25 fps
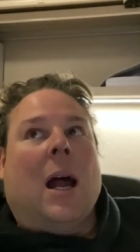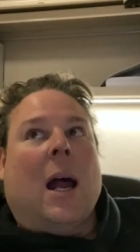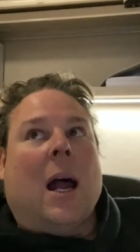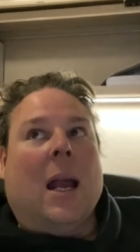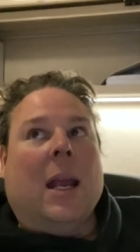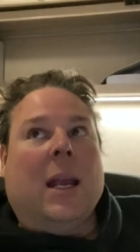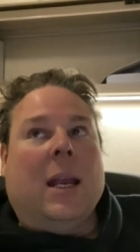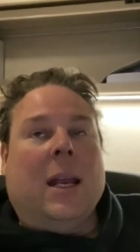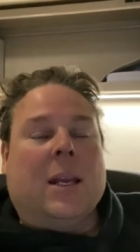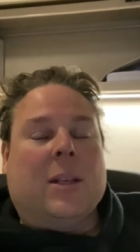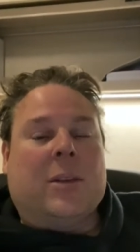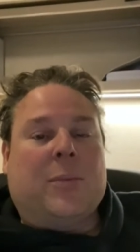
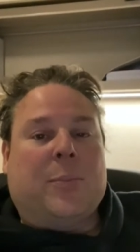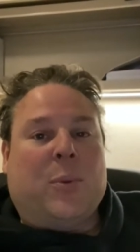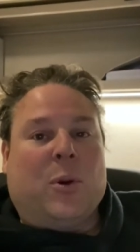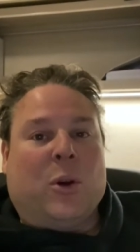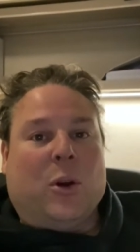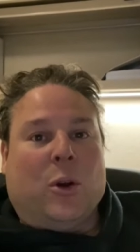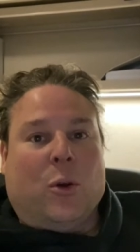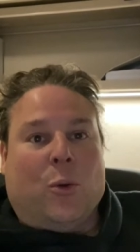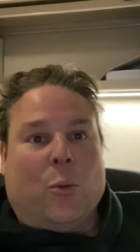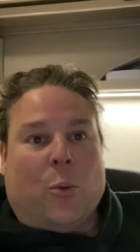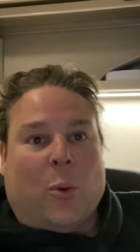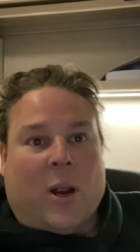I guess
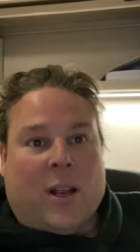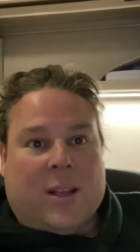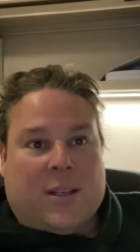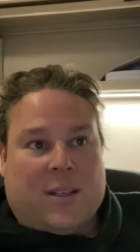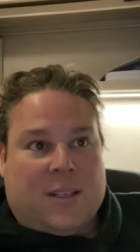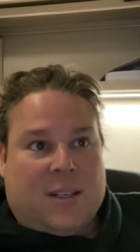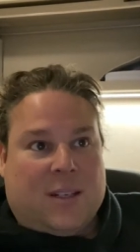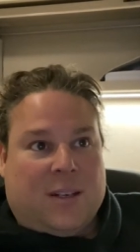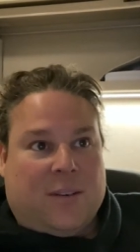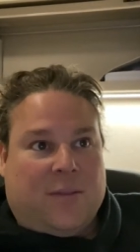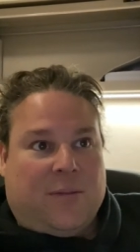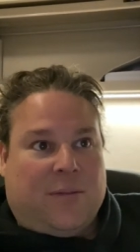
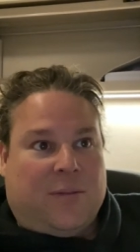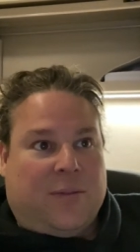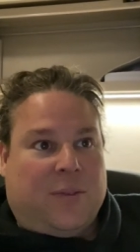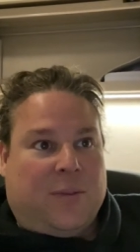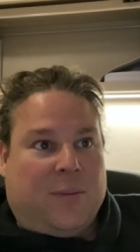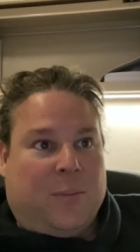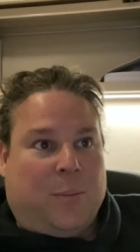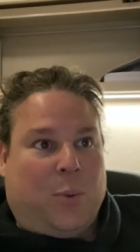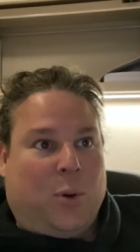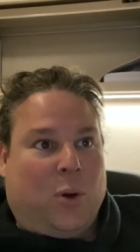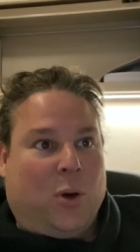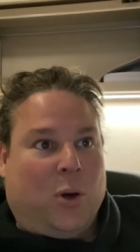
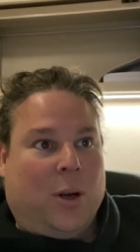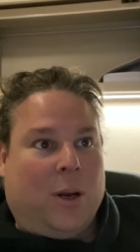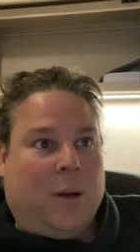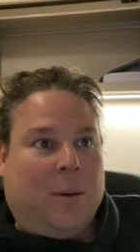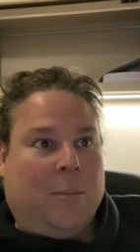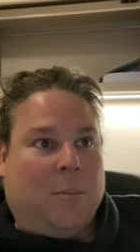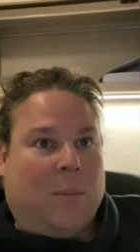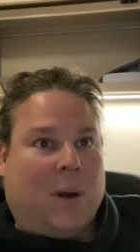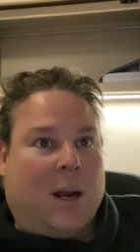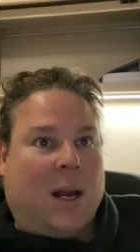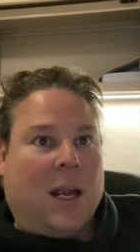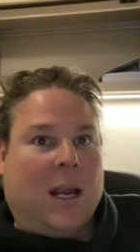Progressive
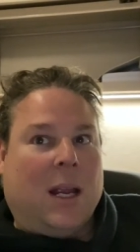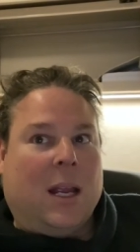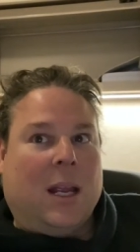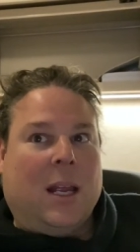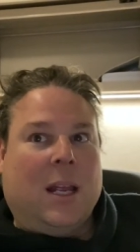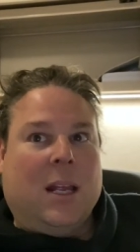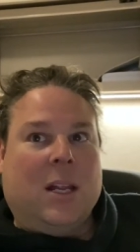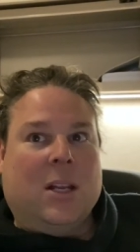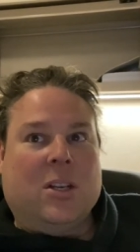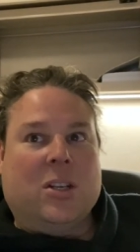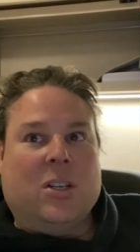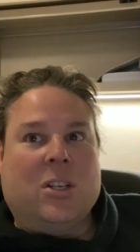put my
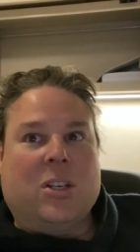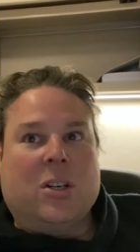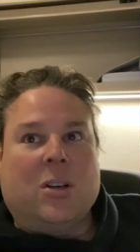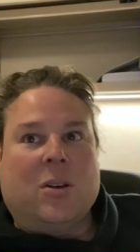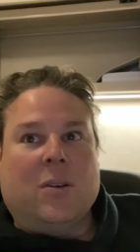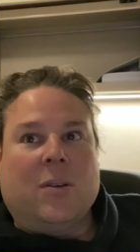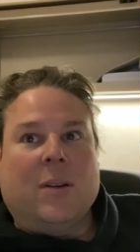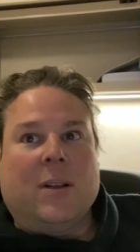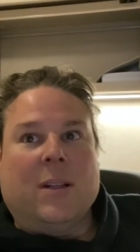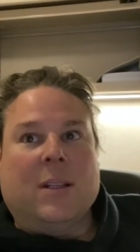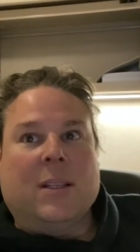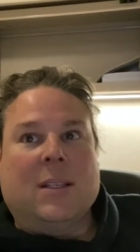
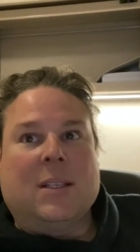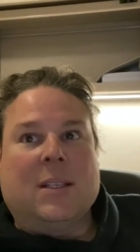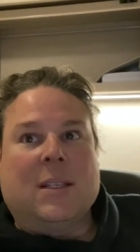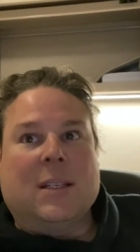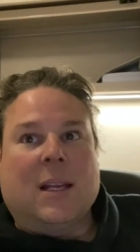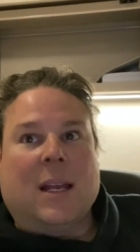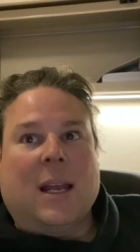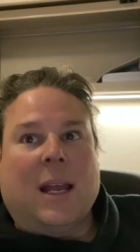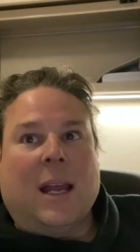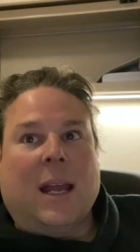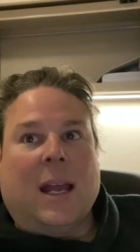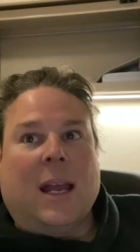insurance
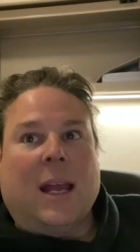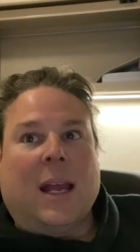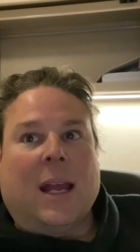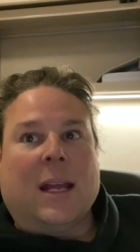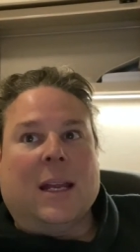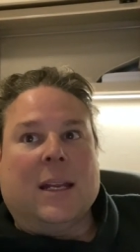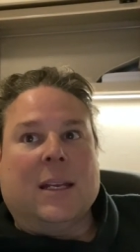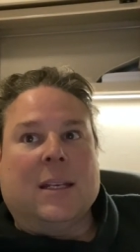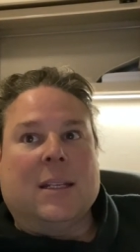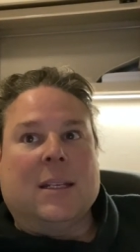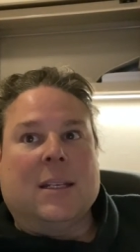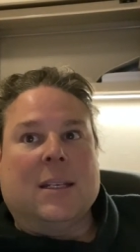
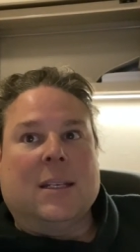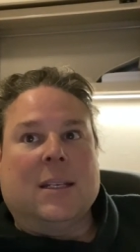at